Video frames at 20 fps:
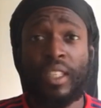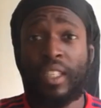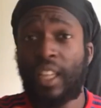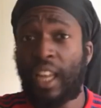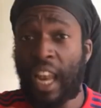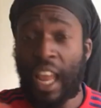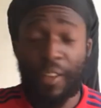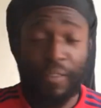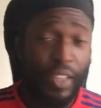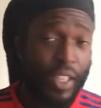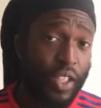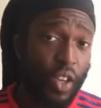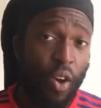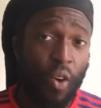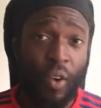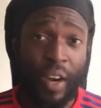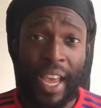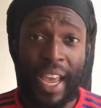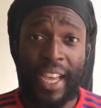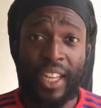Left his
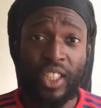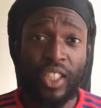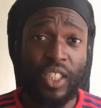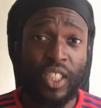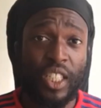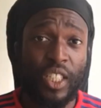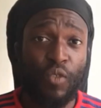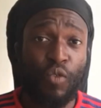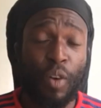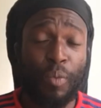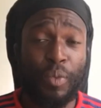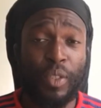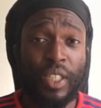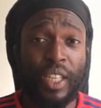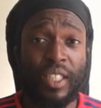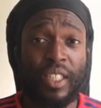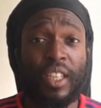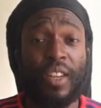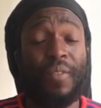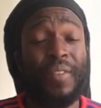old agency,
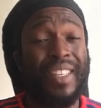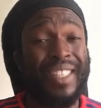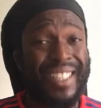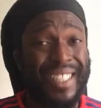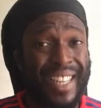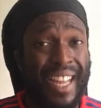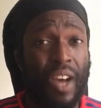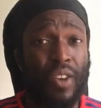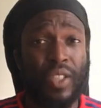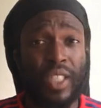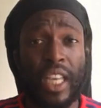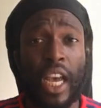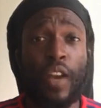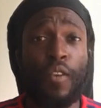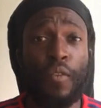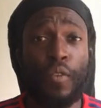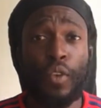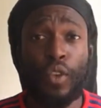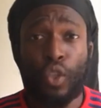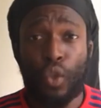representative means now
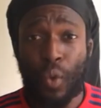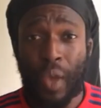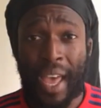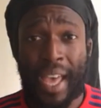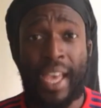signed with a new